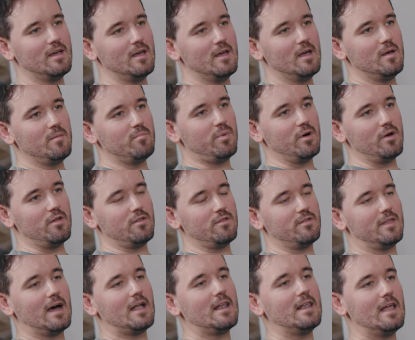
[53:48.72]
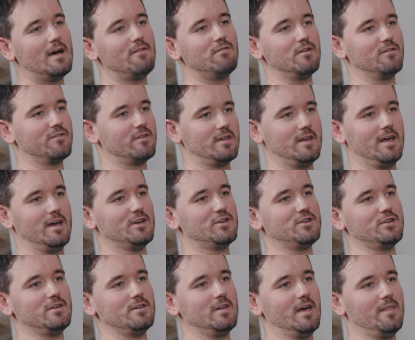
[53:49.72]
Yeah. But that level of
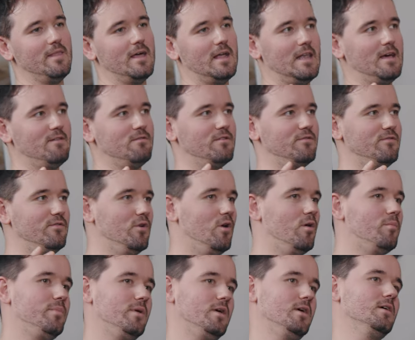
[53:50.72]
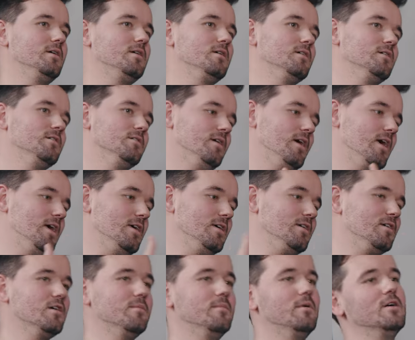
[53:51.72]
connection and that level of not being mm.
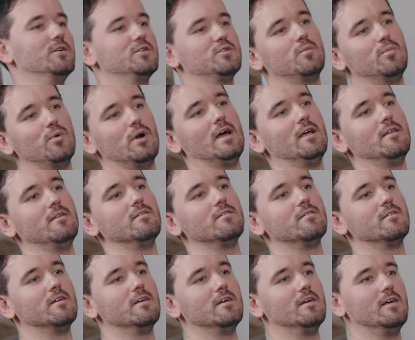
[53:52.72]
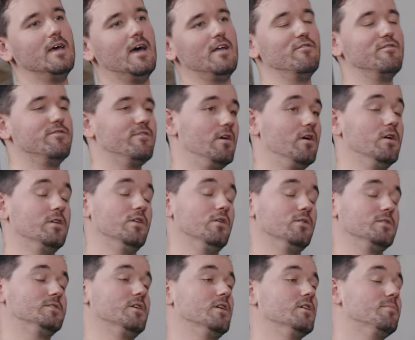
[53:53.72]
a commercial brand and fo-
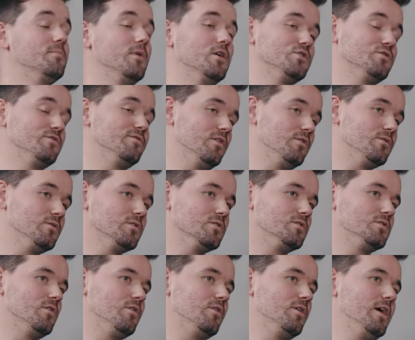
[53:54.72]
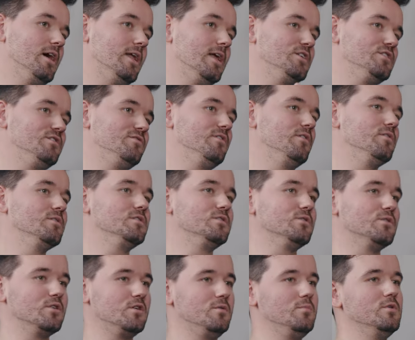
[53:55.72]
not necessarily a commercial focus, sorry, and actually
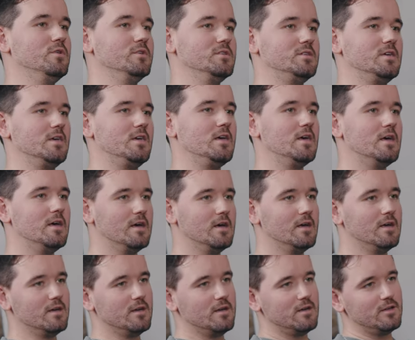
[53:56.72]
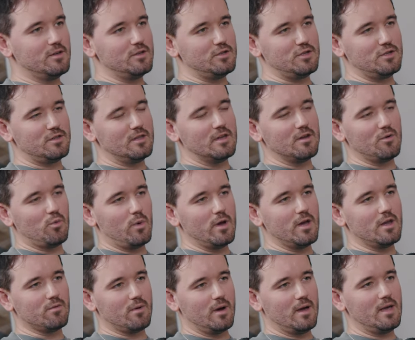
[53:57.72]
focusing on community. Mm. Do you think, in a
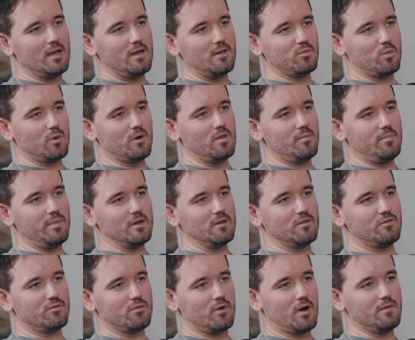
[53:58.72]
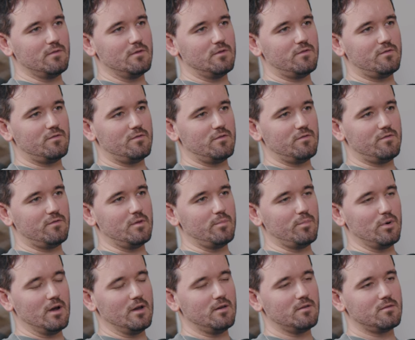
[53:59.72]
weird way, is one of the biggest drivers f- for the
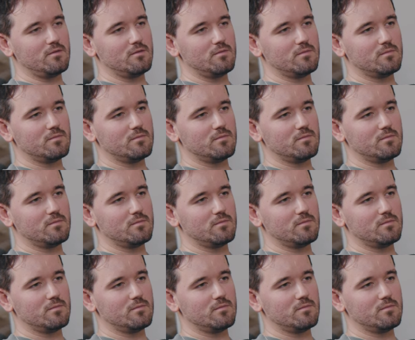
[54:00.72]
brand?